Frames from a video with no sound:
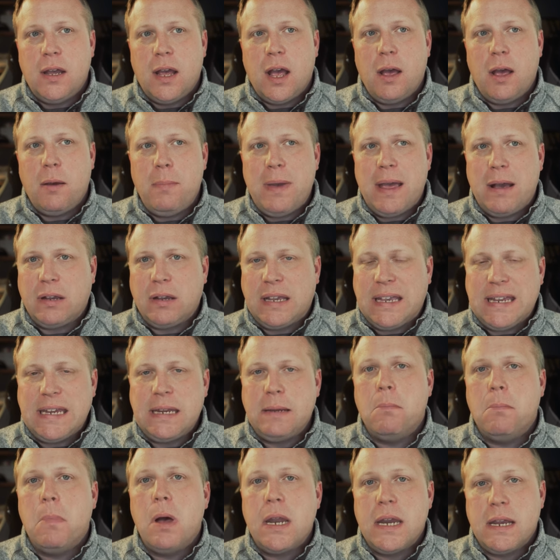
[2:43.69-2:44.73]
about
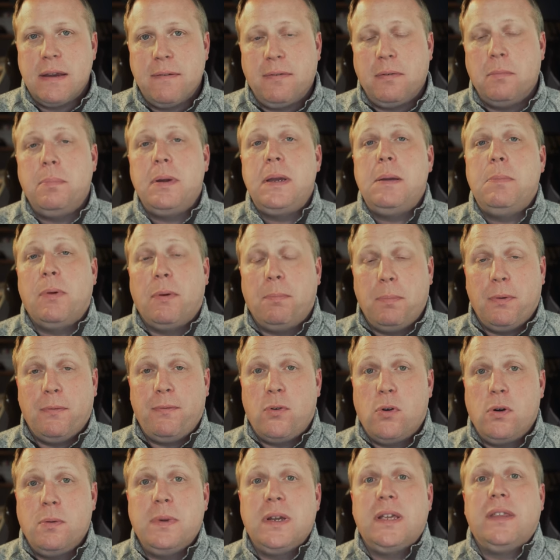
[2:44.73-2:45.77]
getting money from people
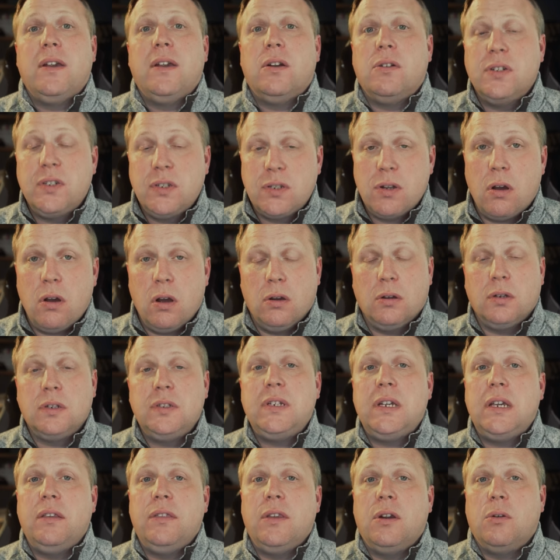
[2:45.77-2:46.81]
performing their songs
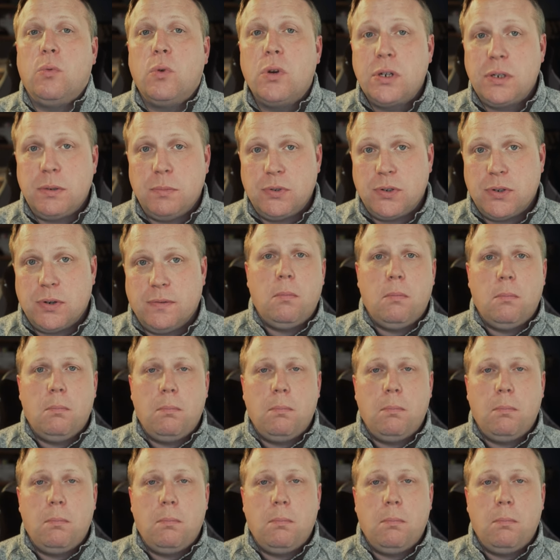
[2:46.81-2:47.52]
in their worship service.